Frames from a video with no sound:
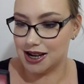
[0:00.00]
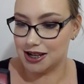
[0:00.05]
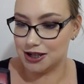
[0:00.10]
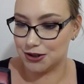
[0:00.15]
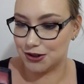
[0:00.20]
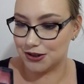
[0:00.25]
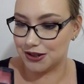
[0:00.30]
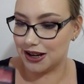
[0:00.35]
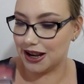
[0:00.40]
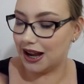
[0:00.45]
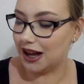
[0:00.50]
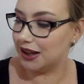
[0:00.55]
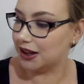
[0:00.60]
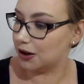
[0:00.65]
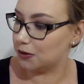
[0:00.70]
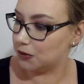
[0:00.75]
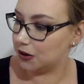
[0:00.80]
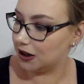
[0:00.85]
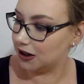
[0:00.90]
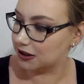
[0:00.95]
Don't know how
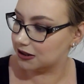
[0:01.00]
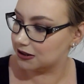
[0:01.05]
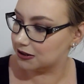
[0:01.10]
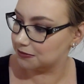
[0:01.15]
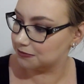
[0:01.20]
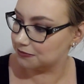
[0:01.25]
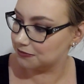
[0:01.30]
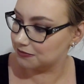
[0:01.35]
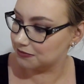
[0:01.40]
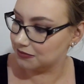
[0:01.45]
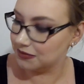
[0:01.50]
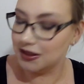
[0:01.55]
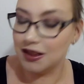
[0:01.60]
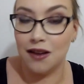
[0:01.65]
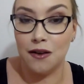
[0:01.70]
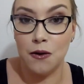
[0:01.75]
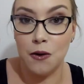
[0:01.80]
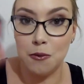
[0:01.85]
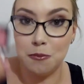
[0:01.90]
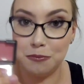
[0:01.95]
that works,
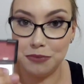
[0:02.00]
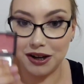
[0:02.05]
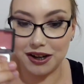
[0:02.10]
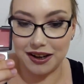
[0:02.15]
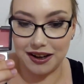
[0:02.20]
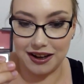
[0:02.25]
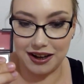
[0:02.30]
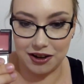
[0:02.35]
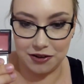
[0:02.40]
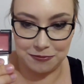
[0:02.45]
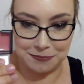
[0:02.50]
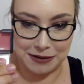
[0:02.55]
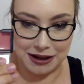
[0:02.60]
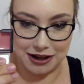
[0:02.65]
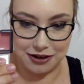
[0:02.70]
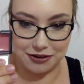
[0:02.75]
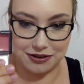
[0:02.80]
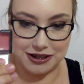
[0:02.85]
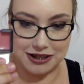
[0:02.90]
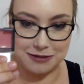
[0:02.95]
but I have
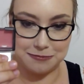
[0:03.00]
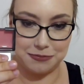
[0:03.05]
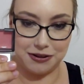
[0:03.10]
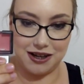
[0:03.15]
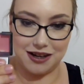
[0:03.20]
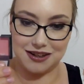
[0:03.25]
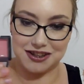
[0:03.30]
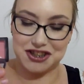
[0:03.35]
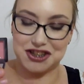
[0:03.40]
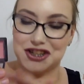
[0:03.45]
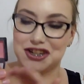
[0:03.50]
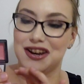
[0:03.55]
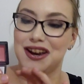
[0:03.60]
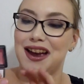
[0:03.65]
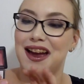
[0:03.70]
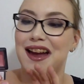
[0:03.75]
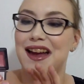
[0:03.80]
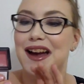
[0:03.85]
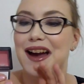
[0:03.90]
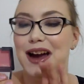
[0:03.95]
pan on this blush.
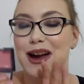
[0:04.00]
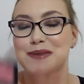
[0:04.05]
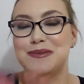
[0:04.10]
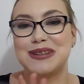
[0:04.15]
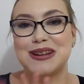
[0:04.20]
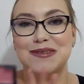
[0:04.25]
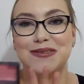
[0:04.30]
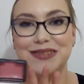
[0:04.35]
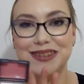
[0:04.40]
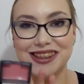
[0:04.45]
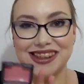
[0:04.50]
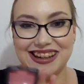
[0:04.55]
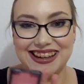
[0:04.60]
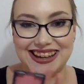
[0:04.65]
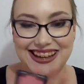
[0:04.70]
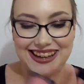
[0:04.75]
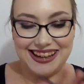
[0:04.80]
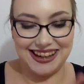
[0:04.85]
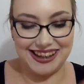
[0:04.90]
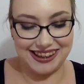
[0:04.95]
I'm definitely
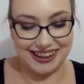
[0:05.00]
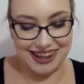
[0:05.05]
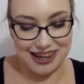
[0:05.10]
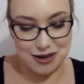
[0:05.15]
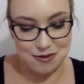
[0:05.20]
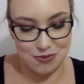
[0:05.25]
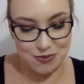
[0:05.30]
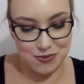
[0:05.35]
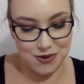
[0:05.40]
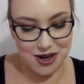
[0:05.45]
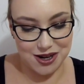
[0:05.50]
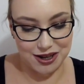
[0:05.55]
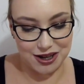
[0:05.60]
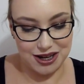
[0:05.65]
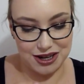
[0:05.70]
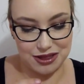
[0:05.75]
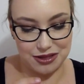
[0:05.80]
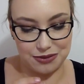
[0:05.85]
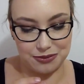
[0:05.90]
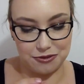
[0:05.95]
gonna keep
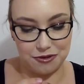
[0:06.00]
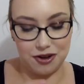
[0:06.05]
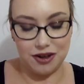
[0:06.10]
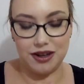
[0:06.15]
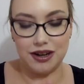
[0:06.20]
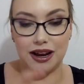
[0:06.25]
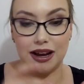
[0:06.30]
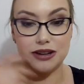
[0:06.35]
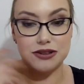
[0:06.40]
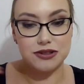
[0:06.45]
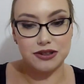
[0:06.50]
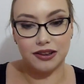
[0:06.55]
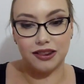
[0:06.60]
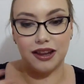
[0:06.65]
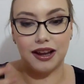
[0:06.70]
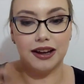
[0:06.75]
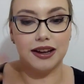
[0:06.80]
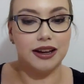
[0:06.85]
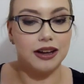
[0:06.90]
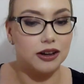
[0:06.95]
working through it. I do
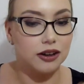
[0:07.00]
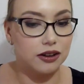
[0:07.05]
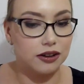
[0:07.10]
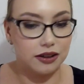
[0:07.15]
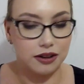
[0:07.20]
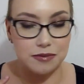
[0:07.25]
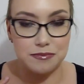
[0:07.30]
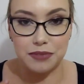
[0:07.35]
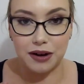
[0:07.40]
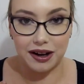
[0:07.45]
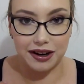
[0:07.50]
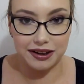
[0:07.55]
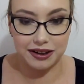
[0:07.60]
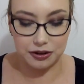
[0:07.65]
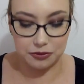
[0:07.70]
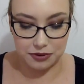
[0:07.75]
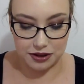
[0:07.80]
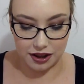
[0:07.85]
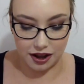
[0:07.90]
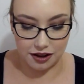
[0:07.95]
like combining
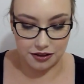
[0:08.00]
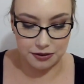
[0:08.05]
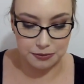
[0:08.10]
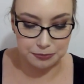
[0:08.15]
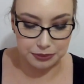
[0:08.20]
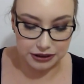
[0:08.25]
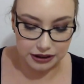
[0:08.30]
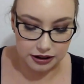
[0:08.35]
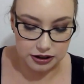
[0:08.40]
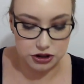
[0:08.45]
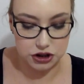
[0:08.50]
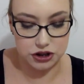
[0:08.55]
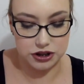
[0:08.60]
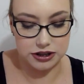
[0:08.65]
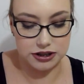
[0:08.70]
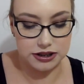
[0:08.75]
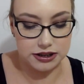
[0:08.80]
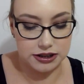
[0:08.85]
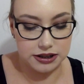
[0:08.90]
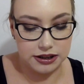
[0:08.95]
it with other
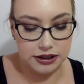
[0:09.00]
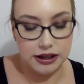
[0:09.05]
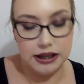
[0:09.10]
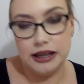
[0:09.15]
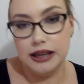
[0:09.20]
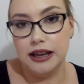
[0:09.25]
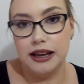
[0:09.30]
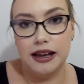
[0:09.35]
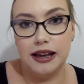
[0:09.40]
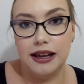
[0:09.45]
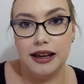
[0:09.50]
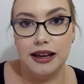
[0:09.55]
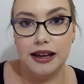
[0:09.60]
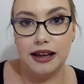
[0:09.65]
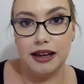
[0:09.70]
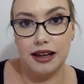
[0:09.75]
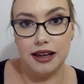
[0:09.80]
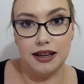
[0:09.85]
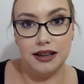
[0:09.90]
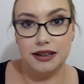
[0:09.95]
blushes,
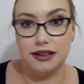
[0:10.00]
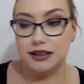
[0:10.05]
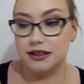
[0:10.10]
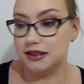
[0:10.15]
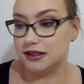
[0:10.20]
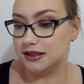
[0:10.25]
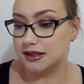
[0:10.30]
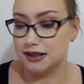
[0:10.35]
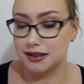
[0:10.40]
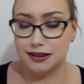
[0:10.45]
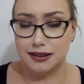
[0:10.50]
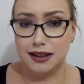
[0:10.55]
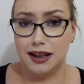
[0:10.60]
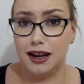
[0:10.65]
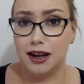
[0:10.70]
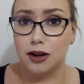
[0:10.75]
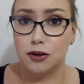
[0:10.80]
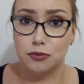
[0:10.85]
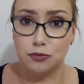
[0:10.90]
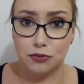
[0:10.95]
and
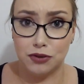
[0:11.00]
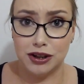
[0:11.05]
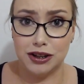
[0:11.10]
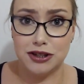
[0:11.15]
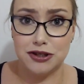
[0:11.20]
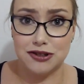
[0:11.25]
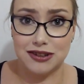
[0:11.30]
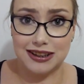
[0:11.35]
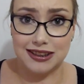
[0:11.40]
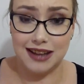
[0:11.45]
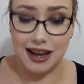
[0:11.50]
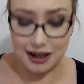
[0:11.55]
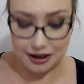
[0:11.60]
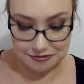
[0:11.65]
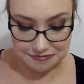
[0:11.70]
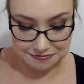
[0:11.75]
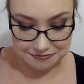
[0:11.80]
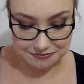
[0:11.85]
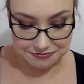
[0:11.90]
yeah, really enjoying that.